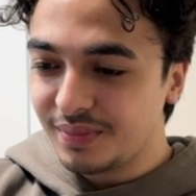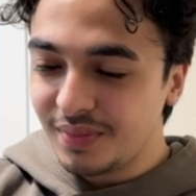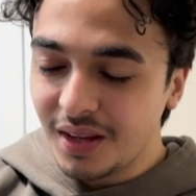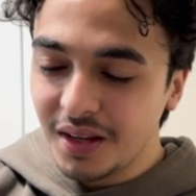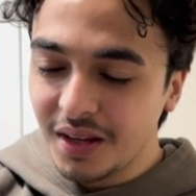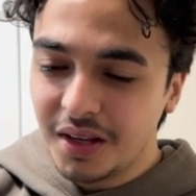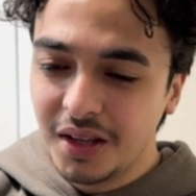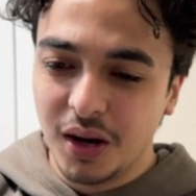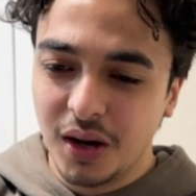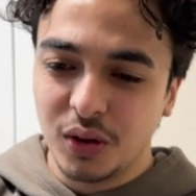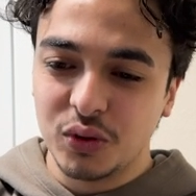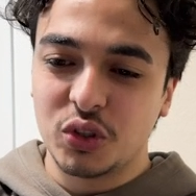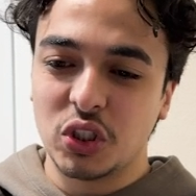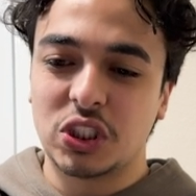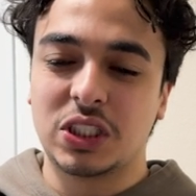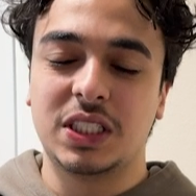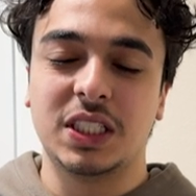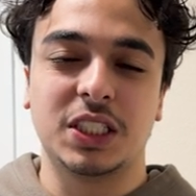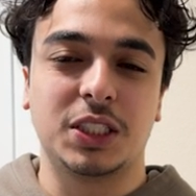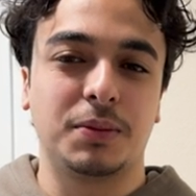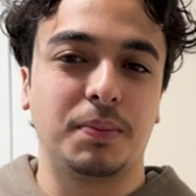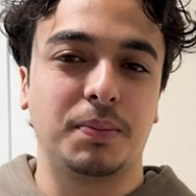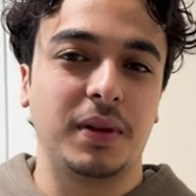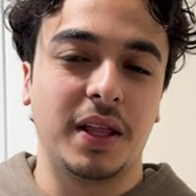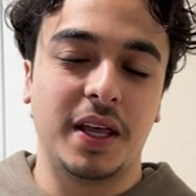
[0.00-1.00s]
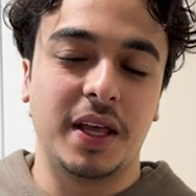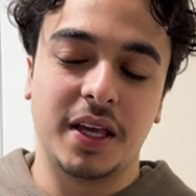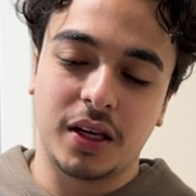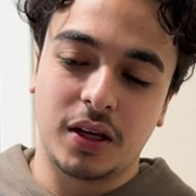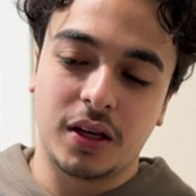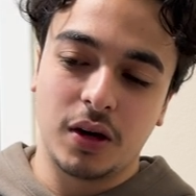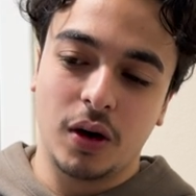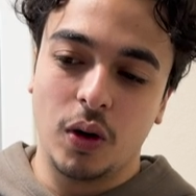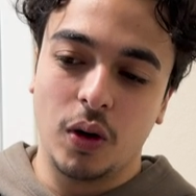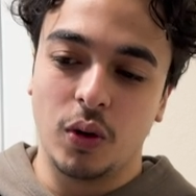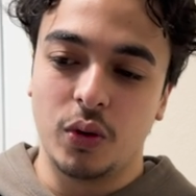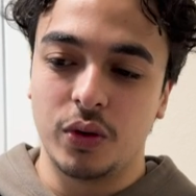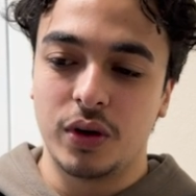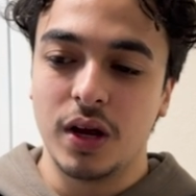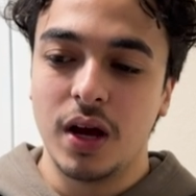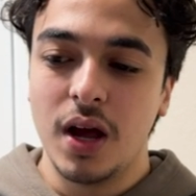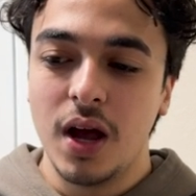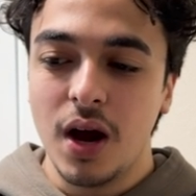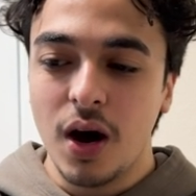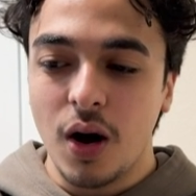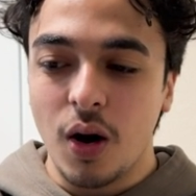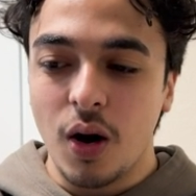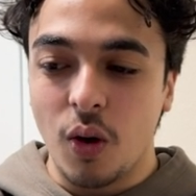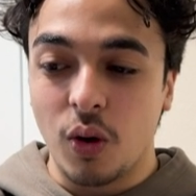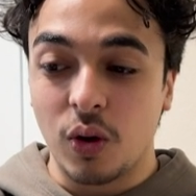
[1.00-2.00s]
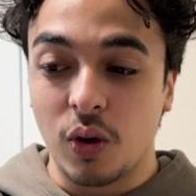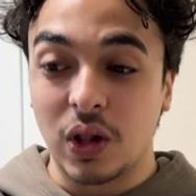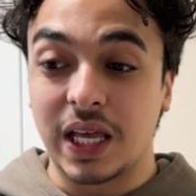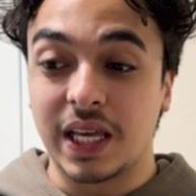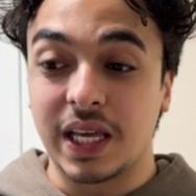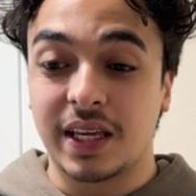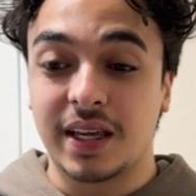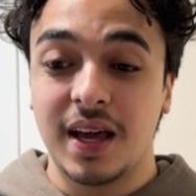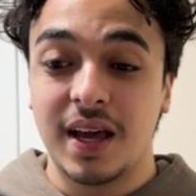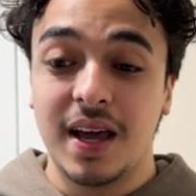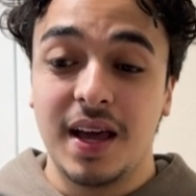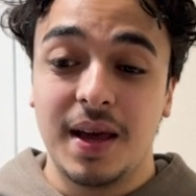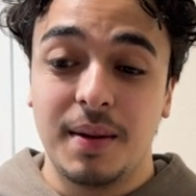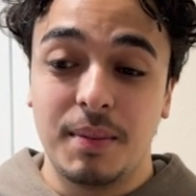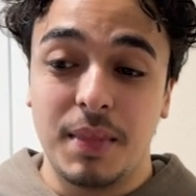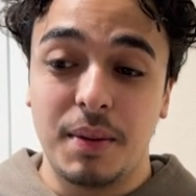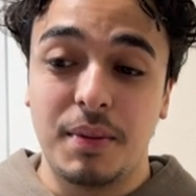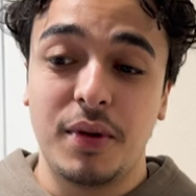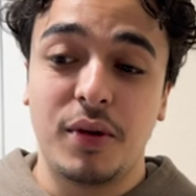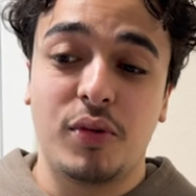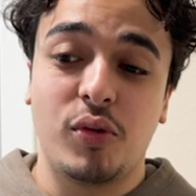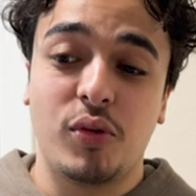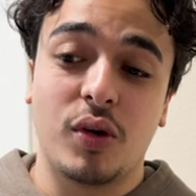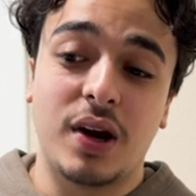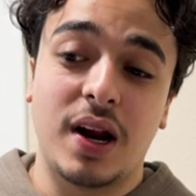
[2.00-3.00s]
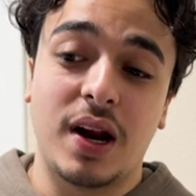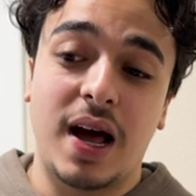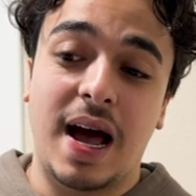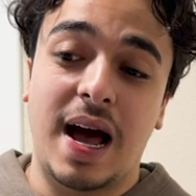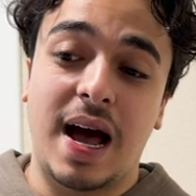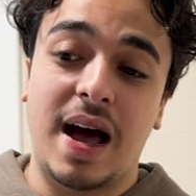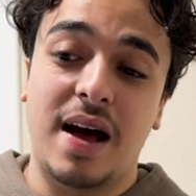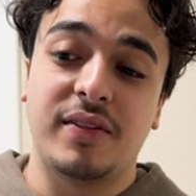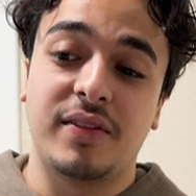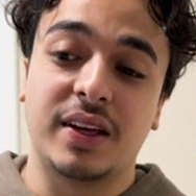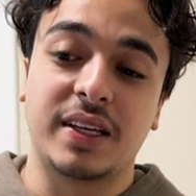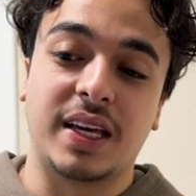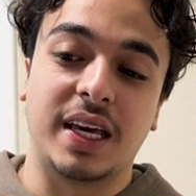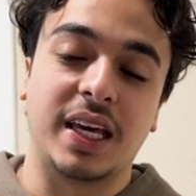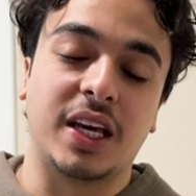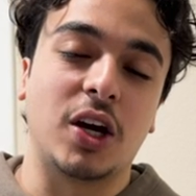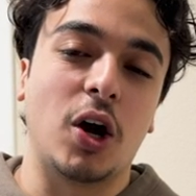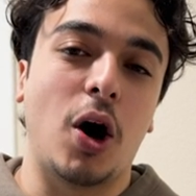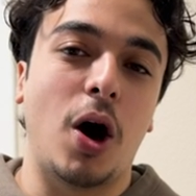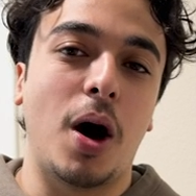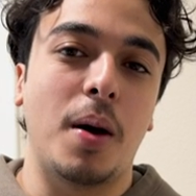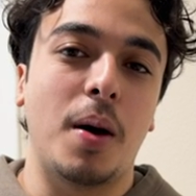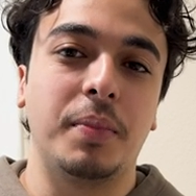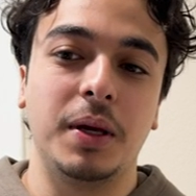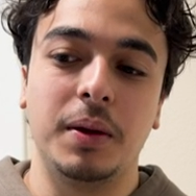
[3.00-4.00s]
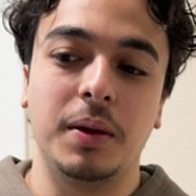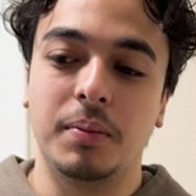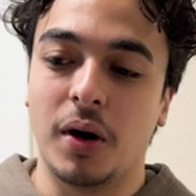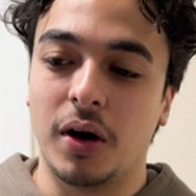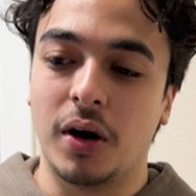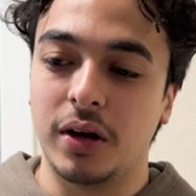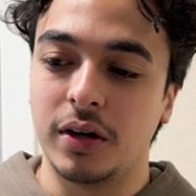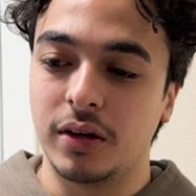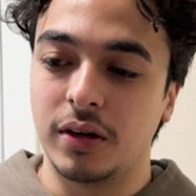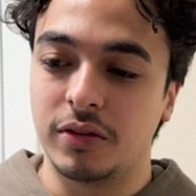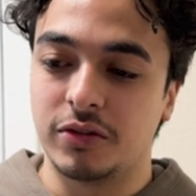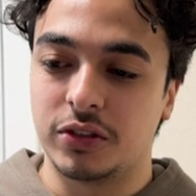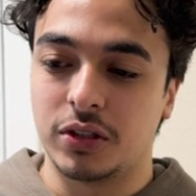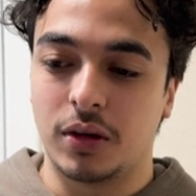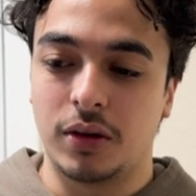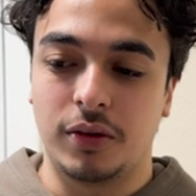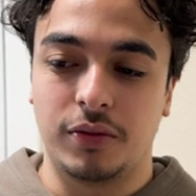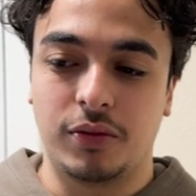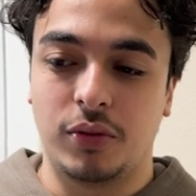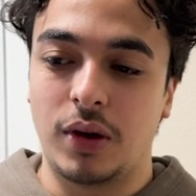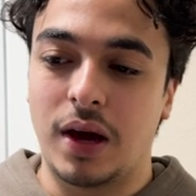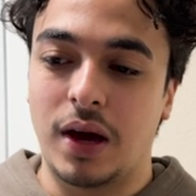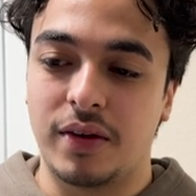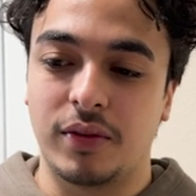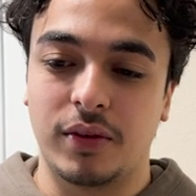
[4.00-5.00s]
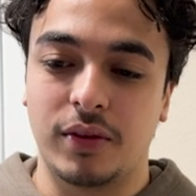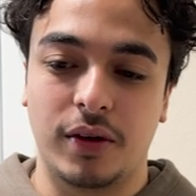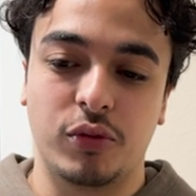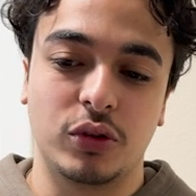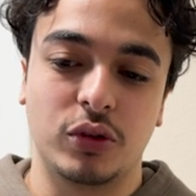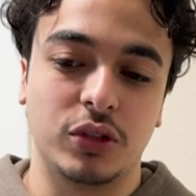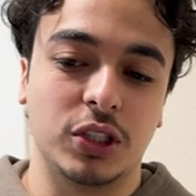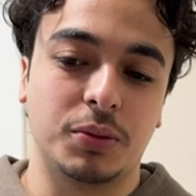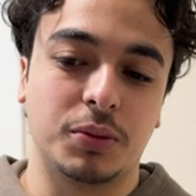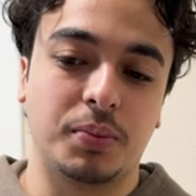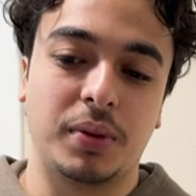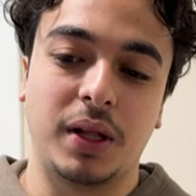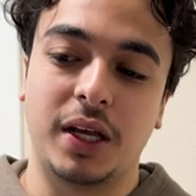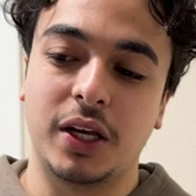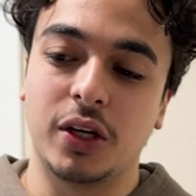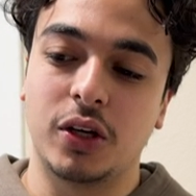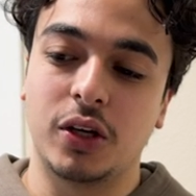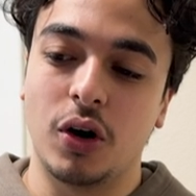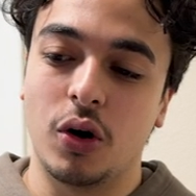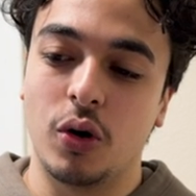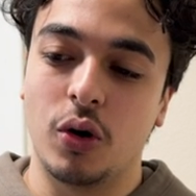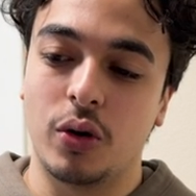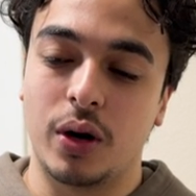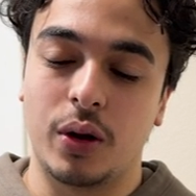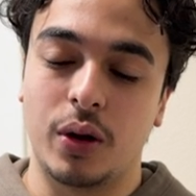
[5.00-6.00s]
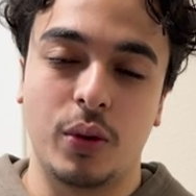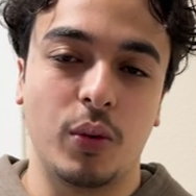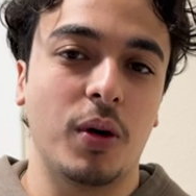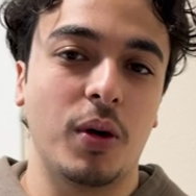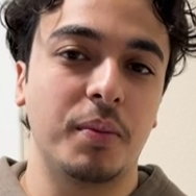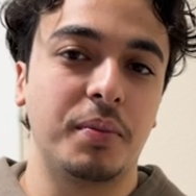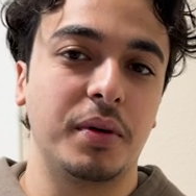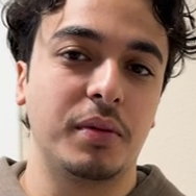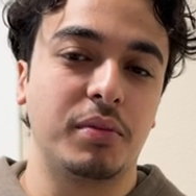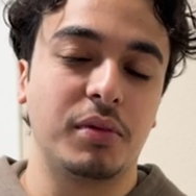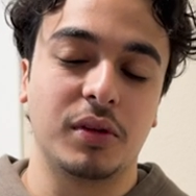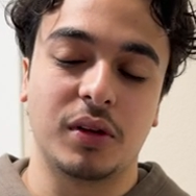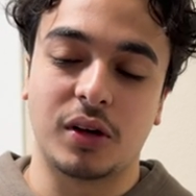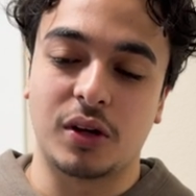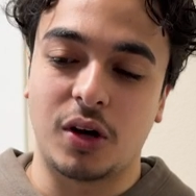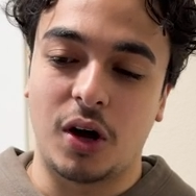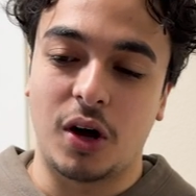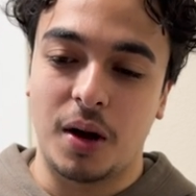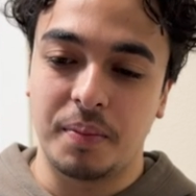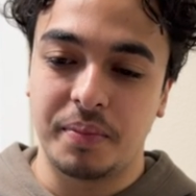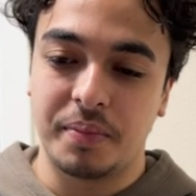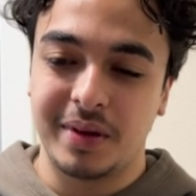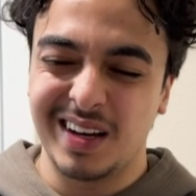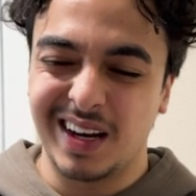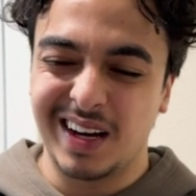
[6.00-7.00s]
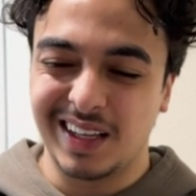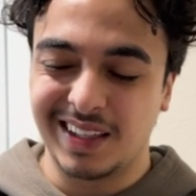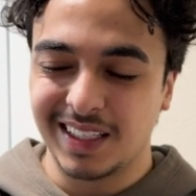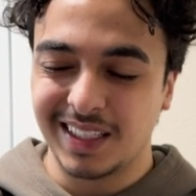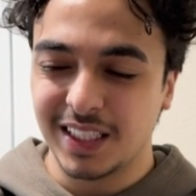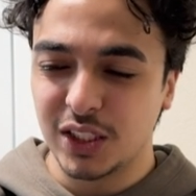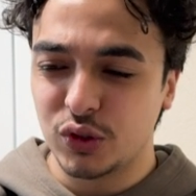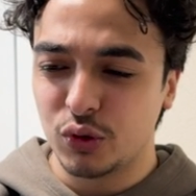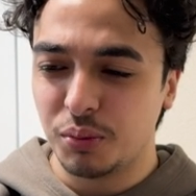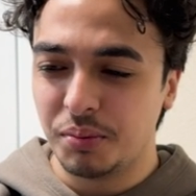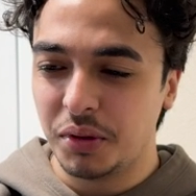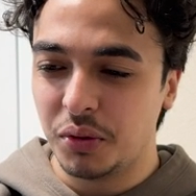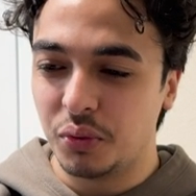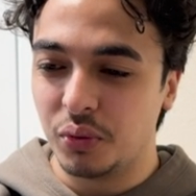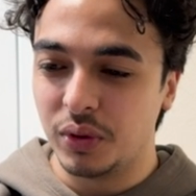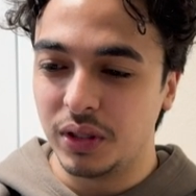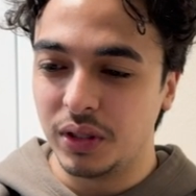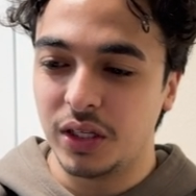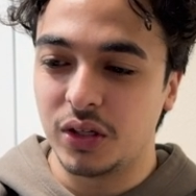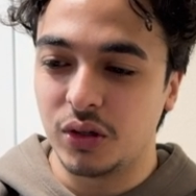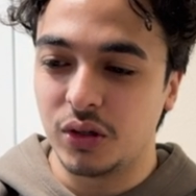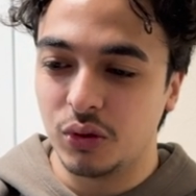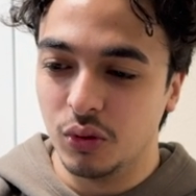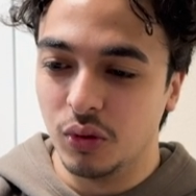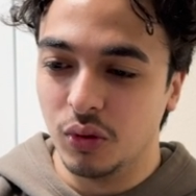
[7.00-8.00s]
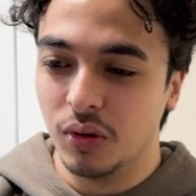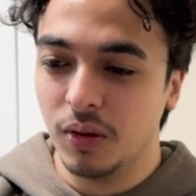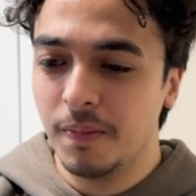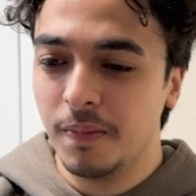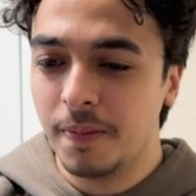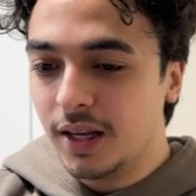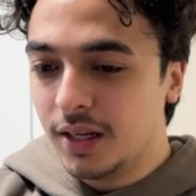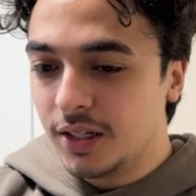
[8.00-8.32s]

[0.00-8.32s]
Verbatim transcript: you know, just displaying code, or like maybe if you want to have like a copy button, if, if we have, if we're displaying code and we want people to copy it, I think this would be really cool.